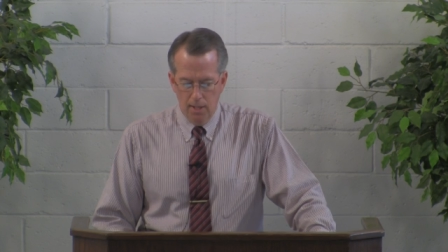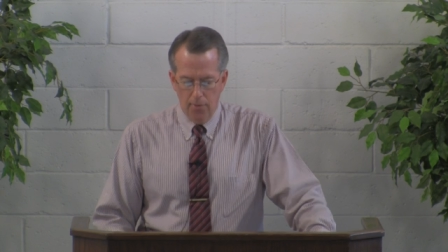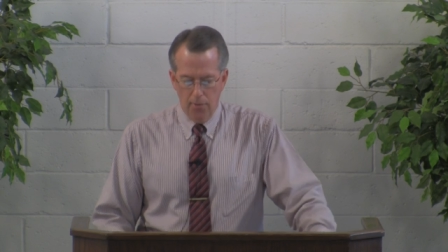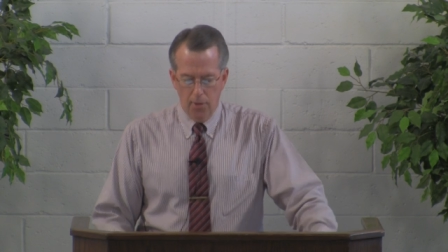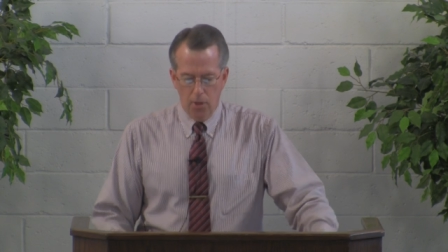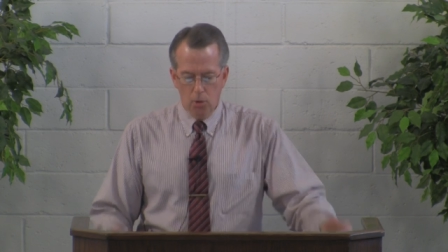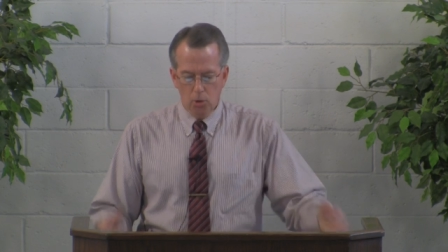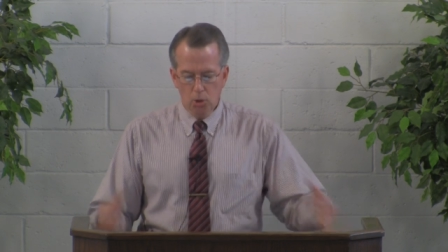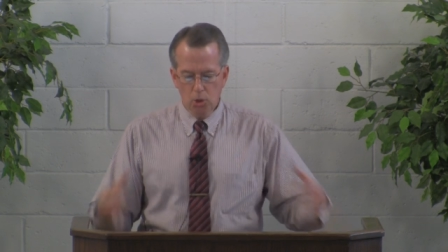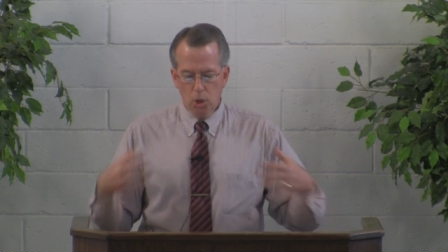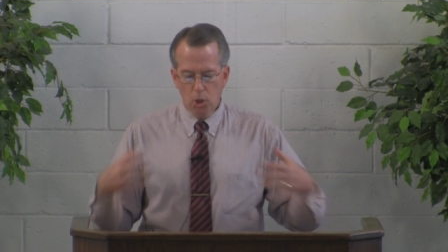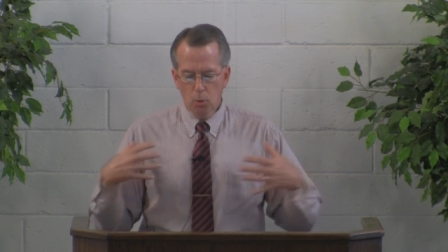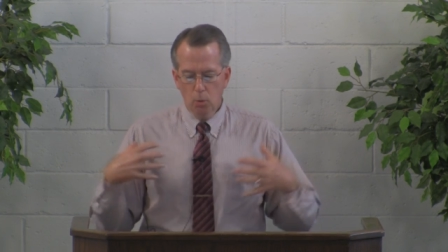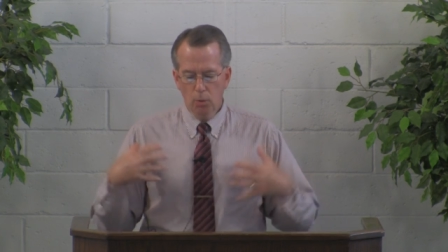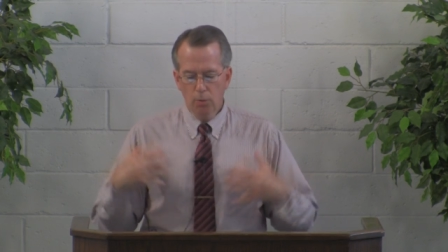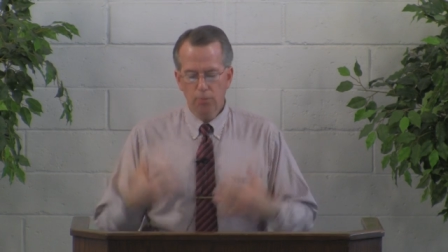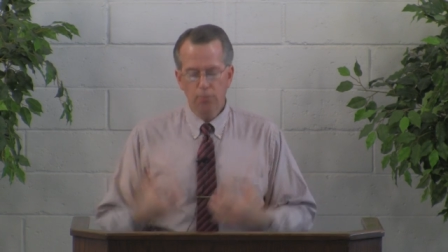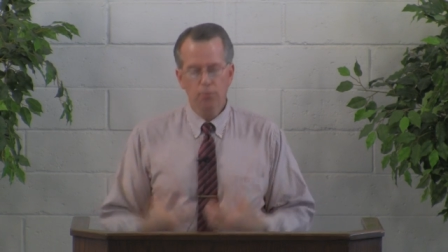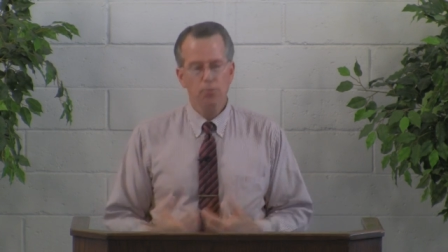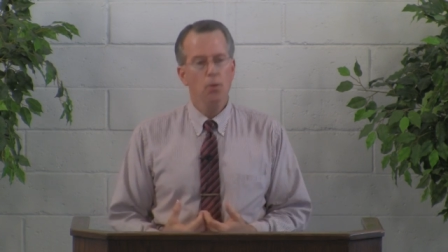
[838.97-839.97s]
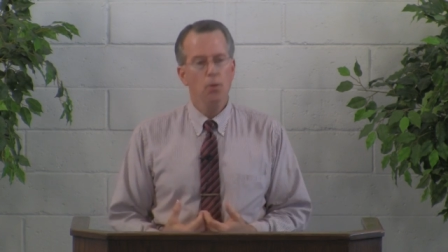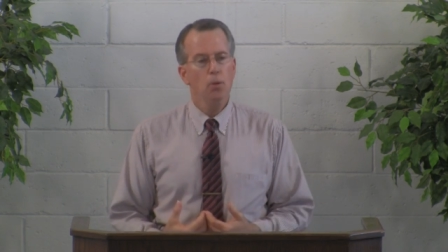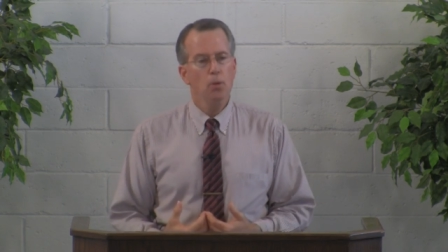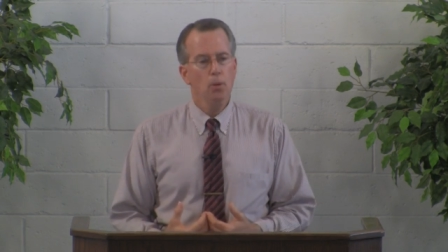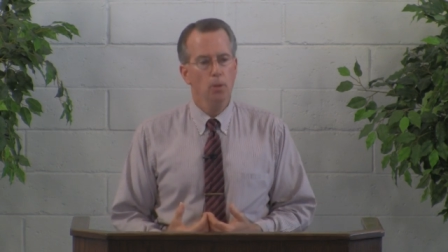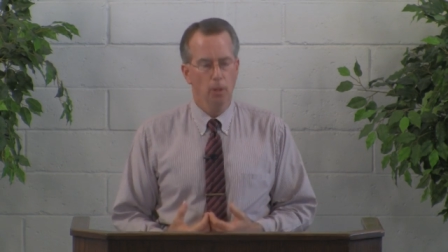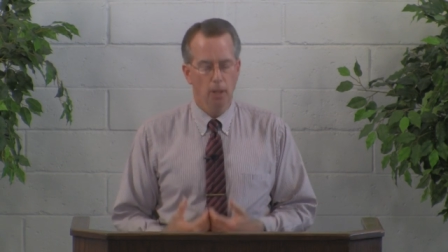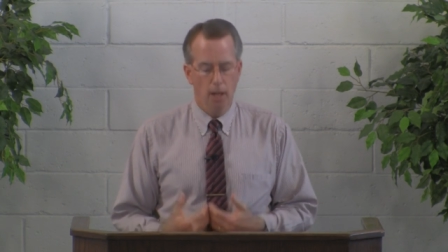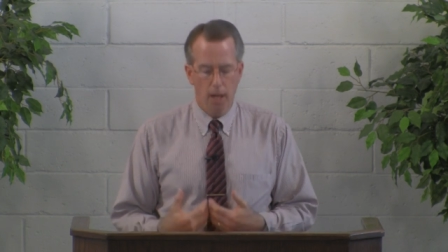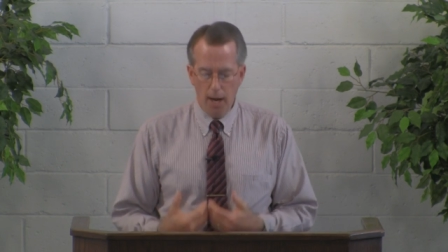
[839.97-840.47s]
Those who were
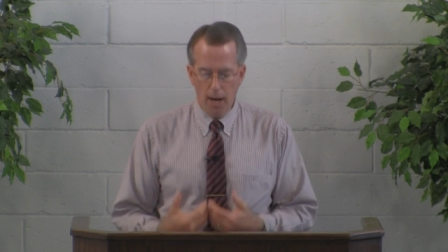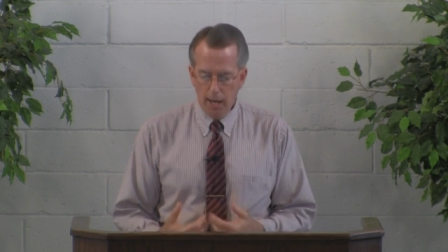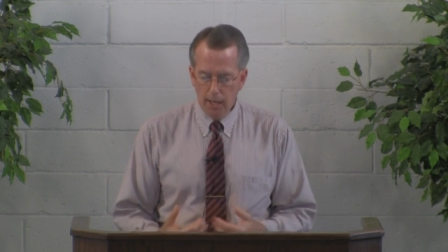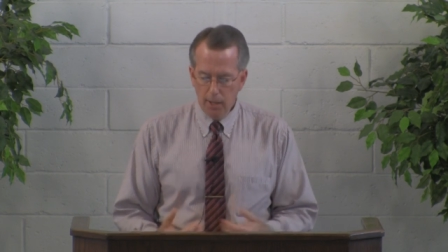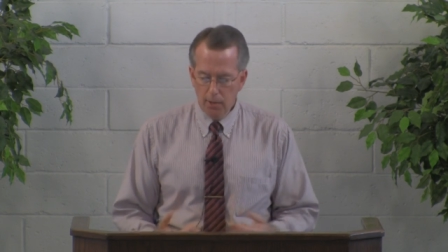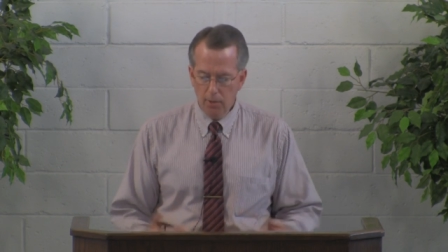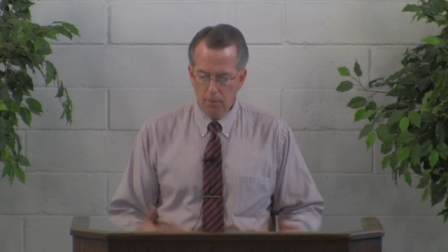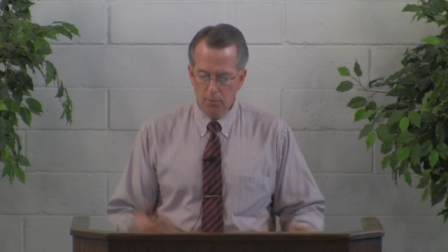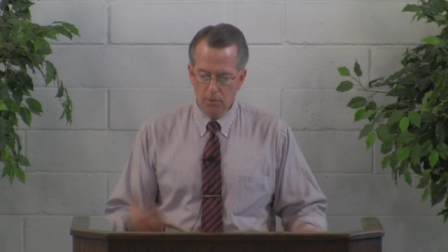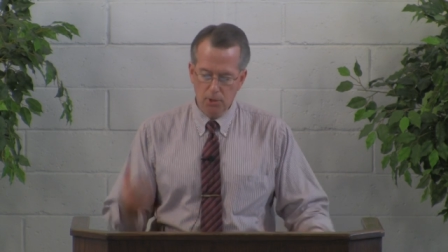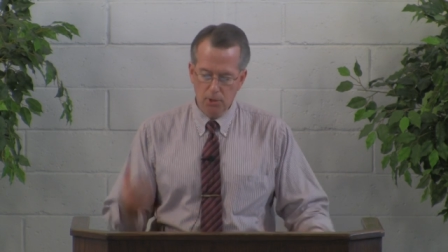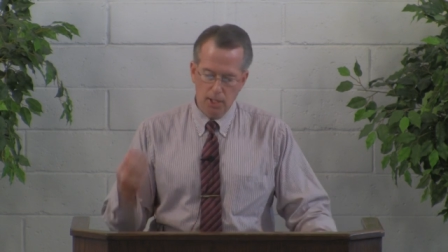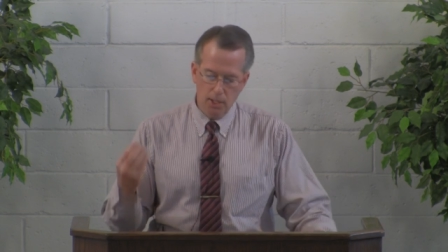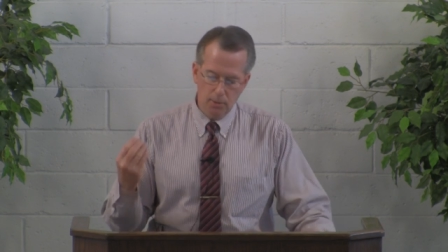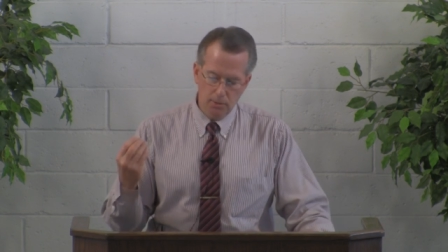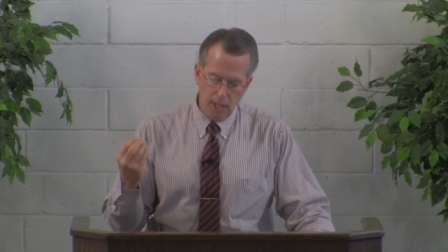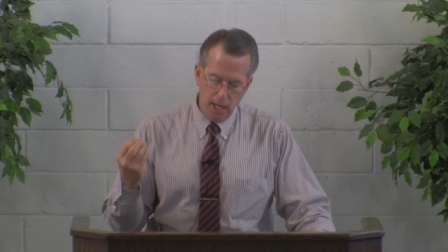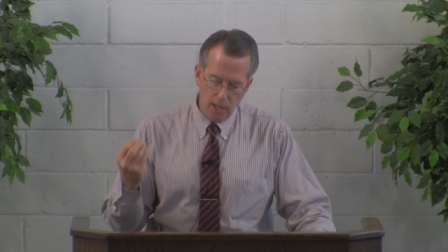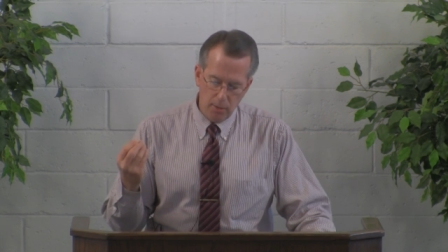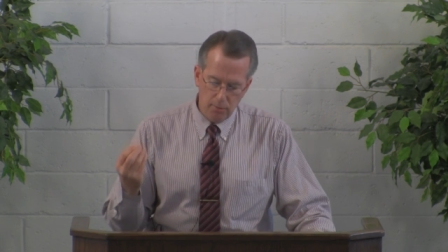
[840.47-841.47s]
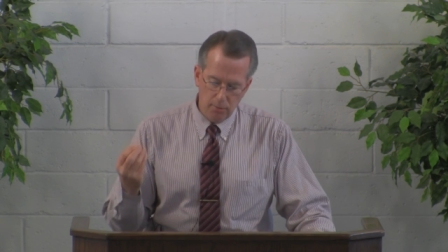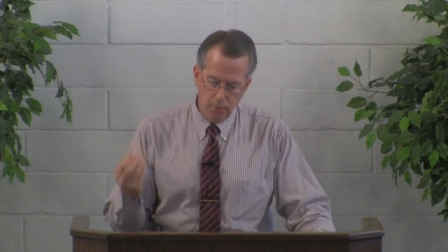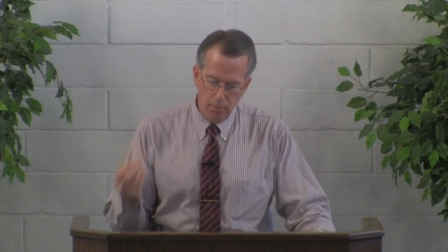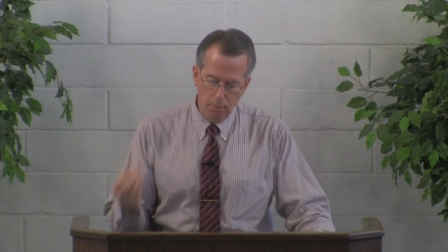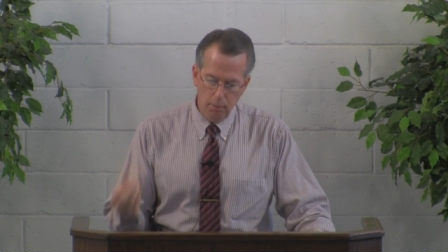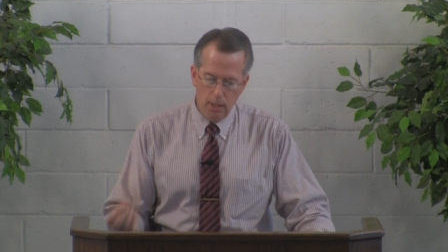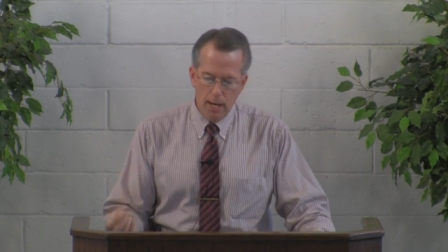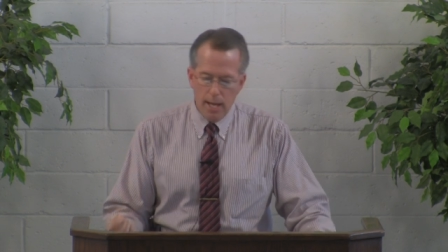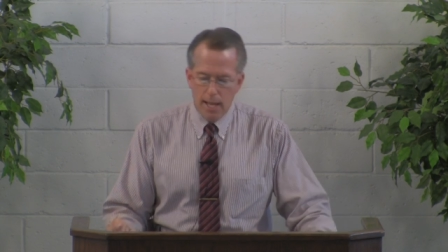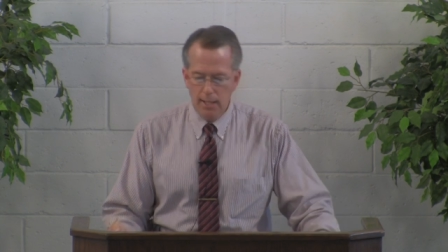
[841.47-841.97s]
full hire themselves out for
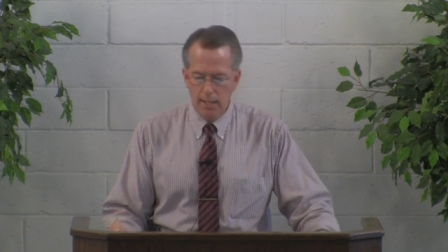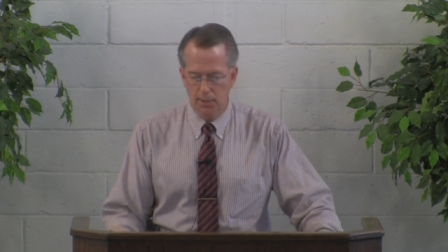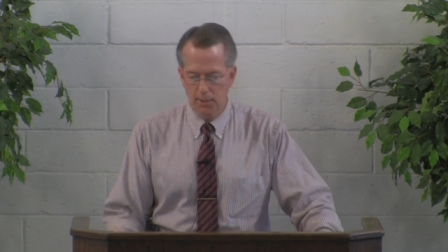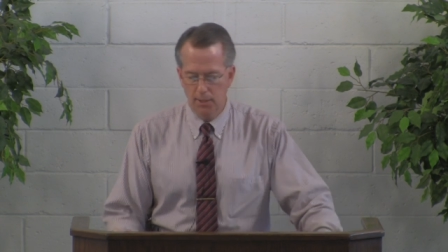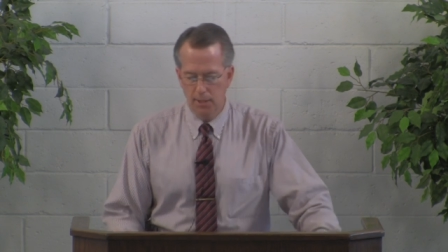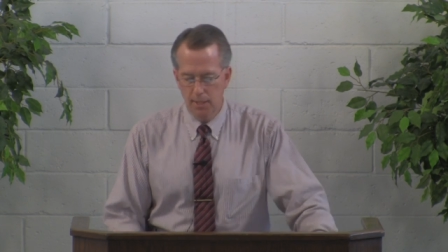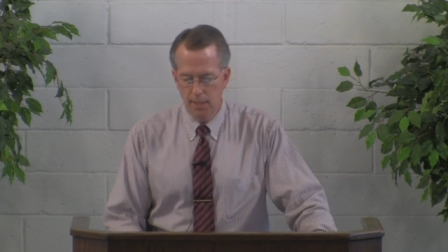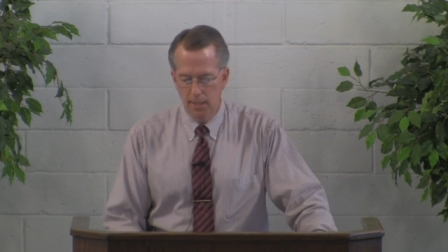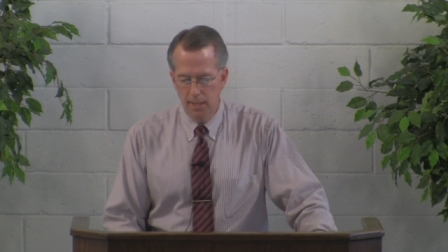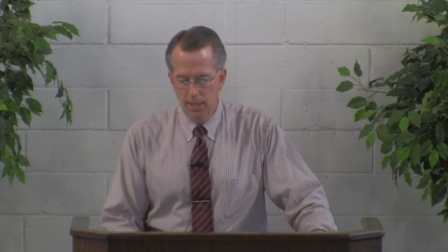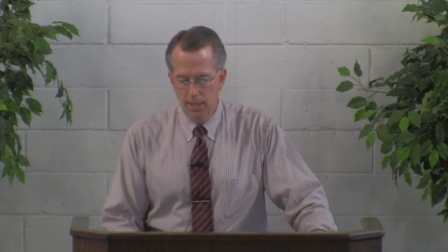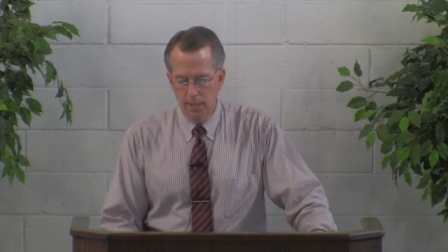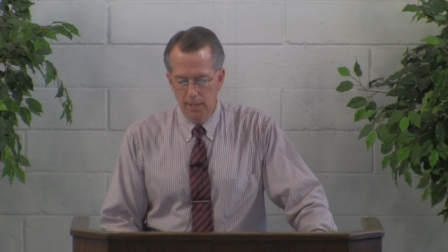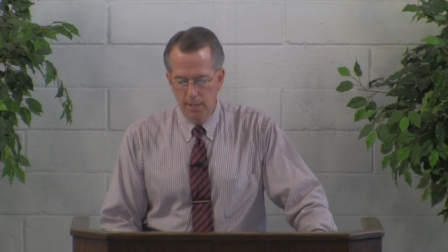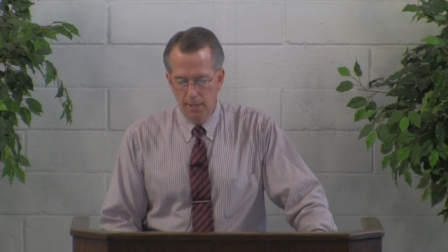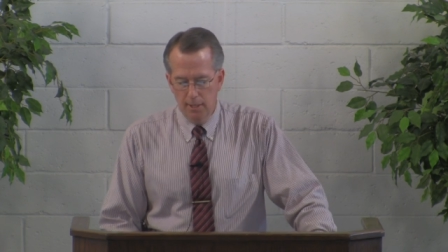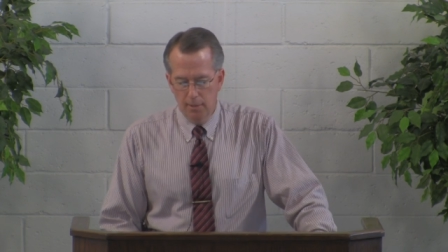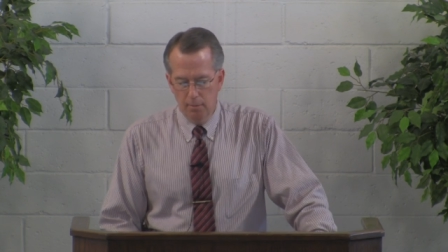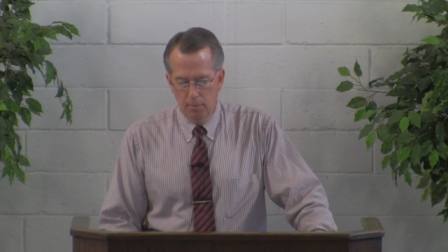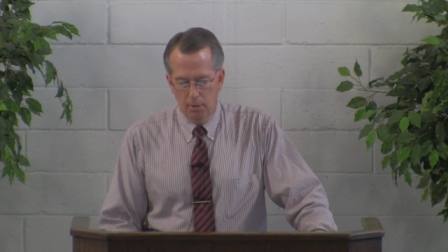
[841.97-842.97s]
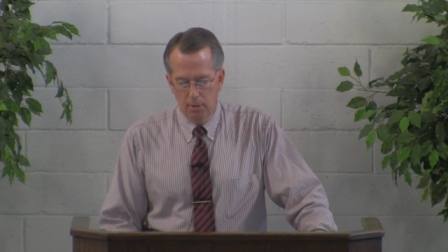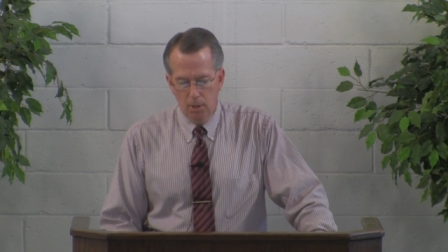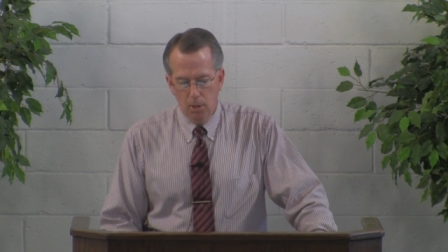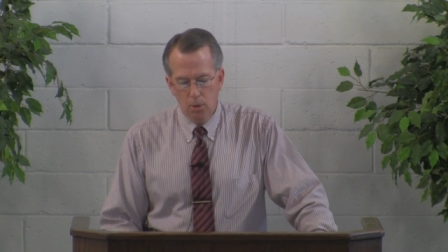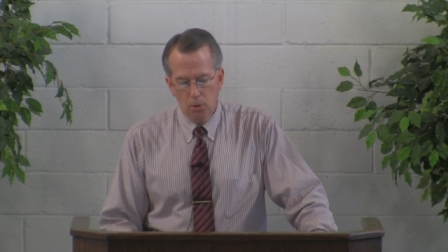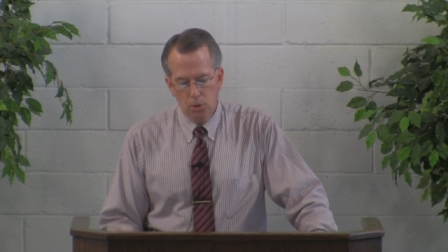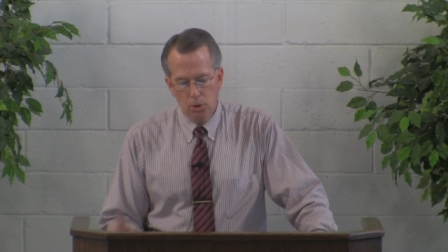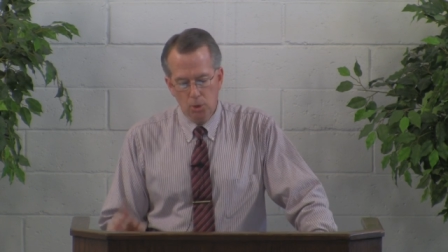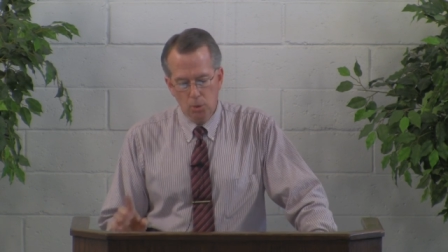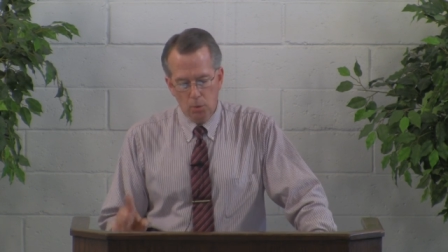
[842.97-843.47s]
bread, but those who